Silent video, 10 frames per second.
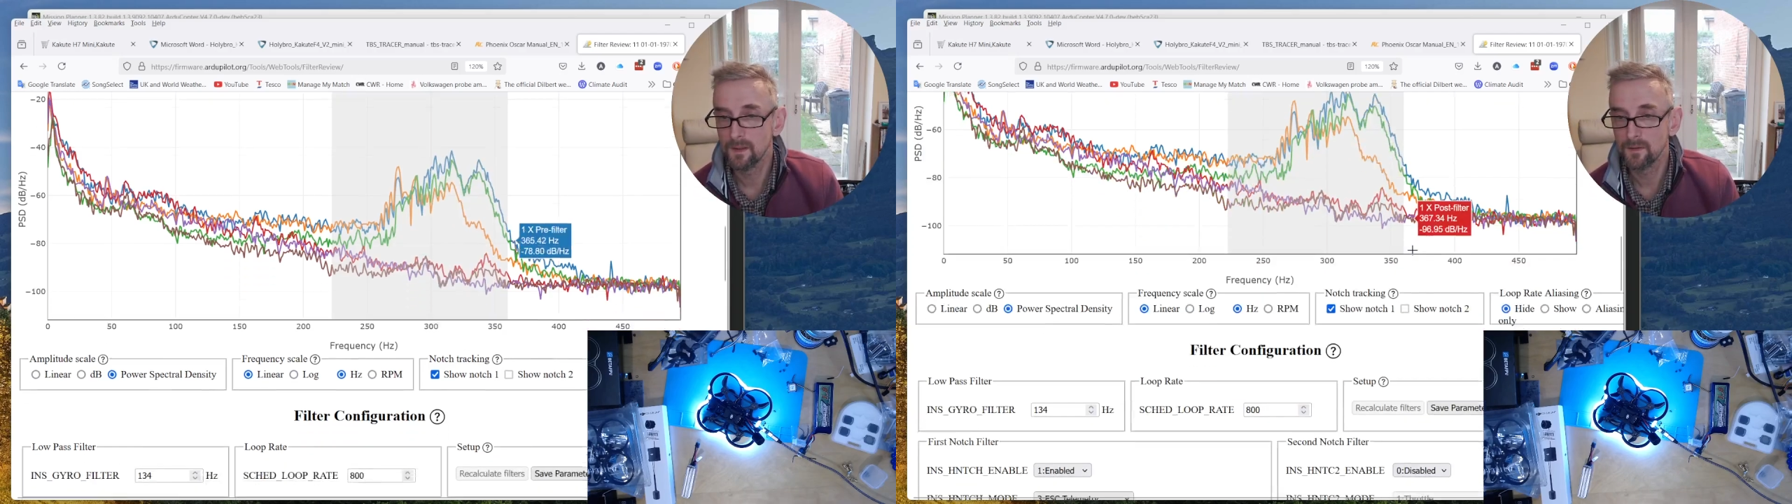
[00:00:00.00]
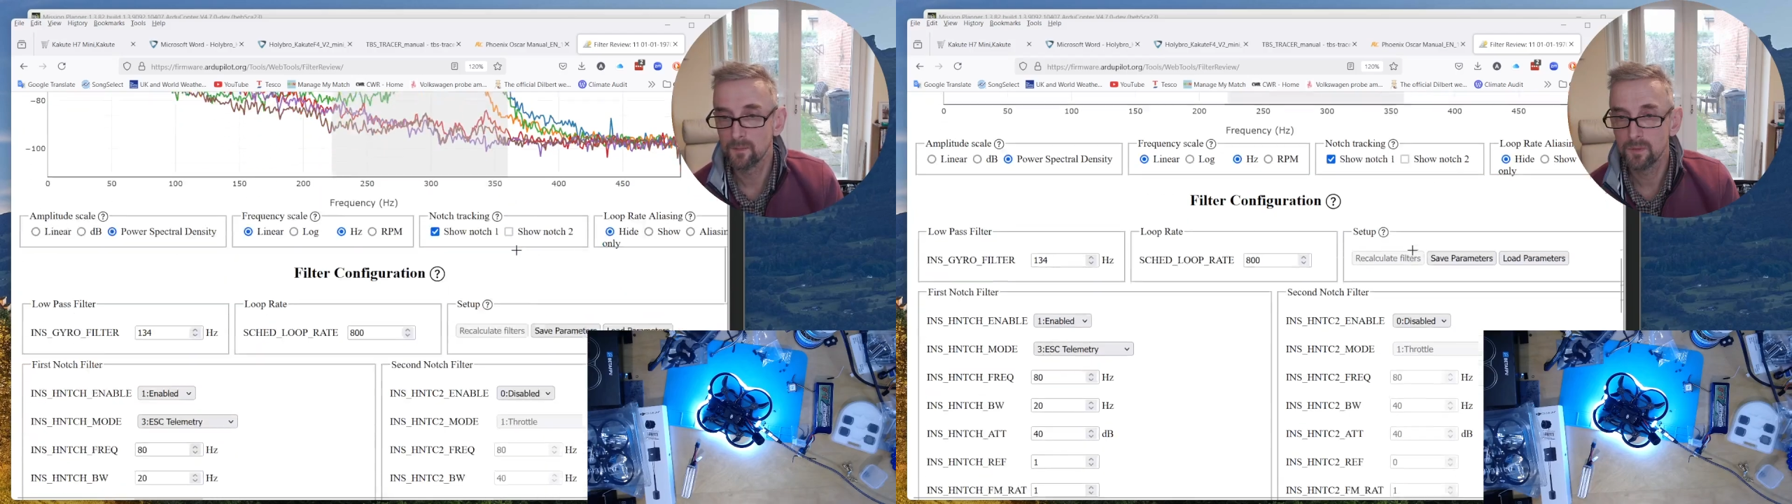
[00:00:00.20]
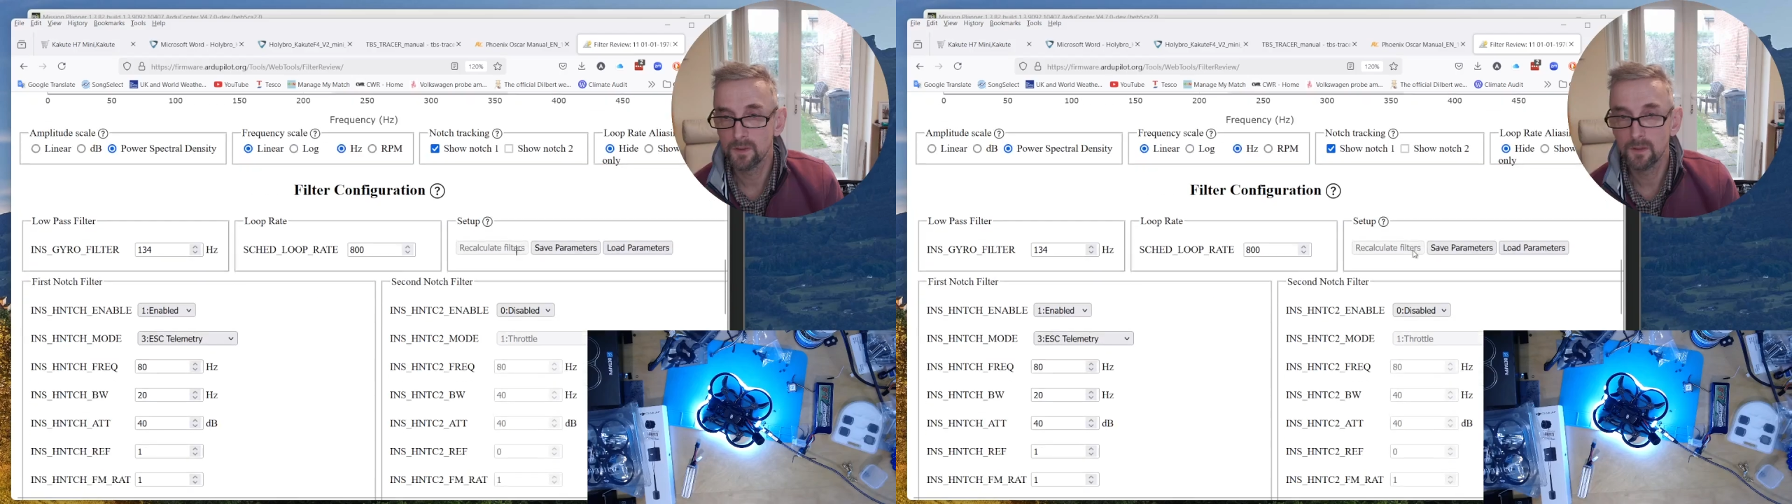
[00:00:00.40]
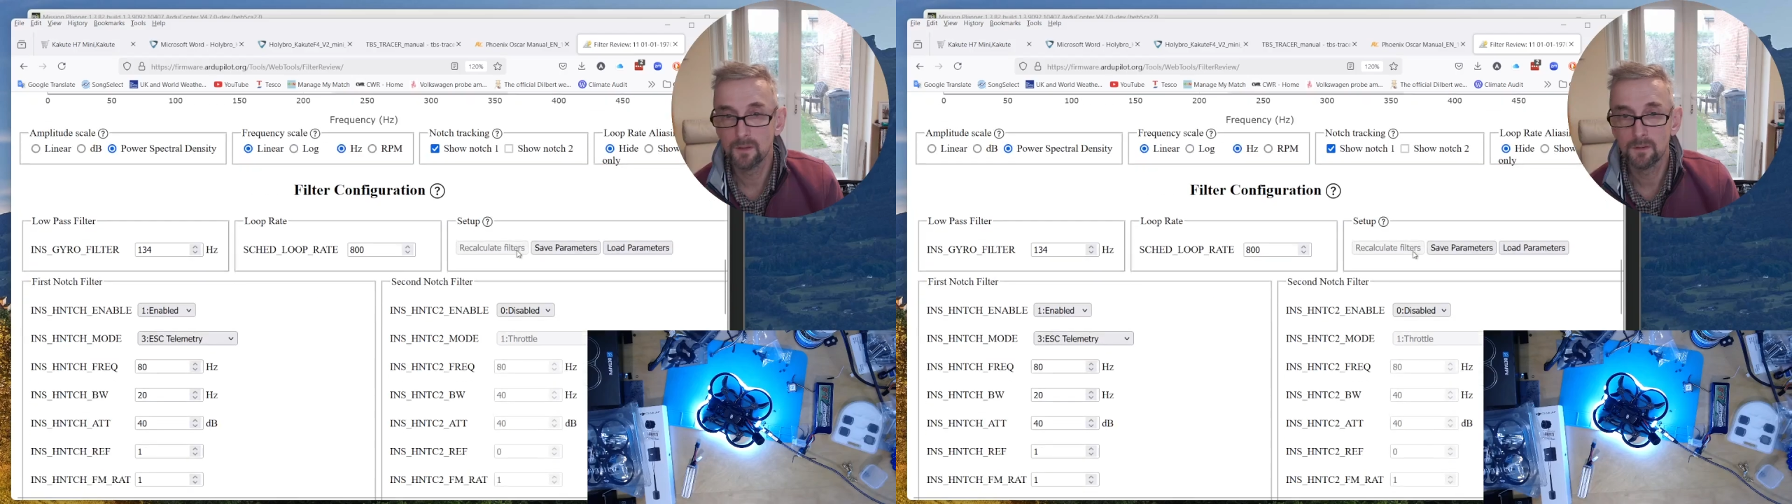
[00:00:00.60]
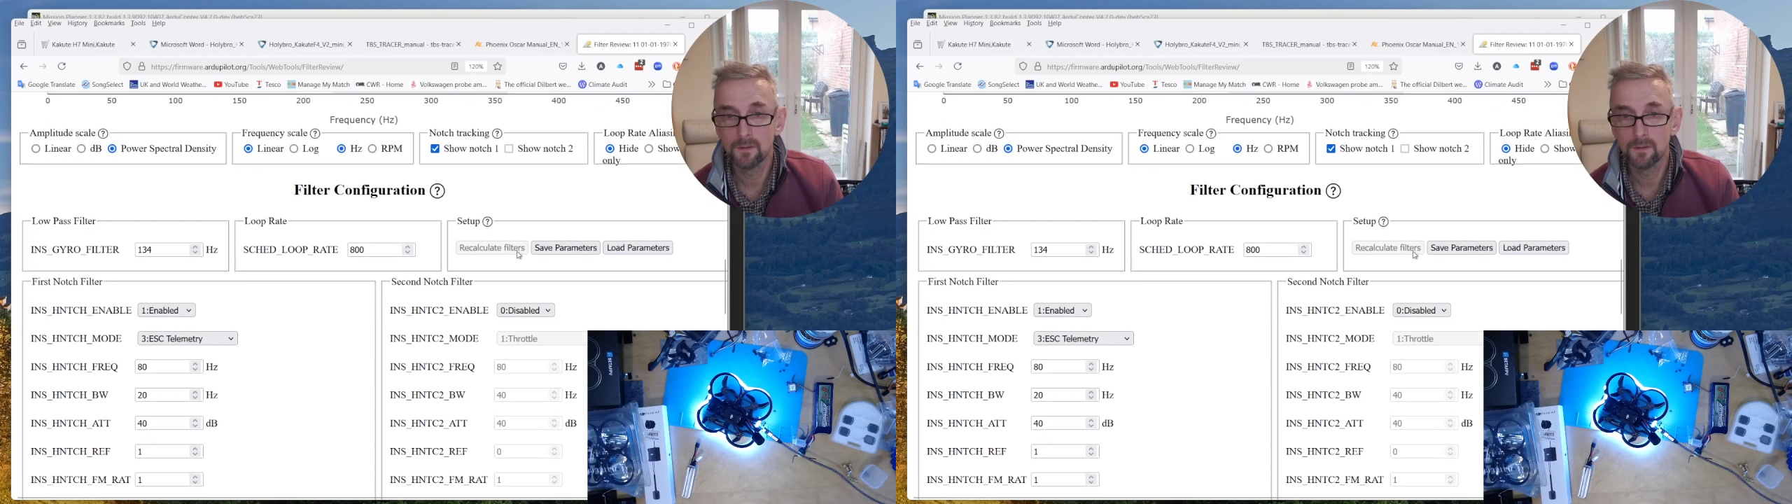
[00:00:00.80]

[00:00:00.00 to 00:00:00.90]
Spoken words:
looks pretty good.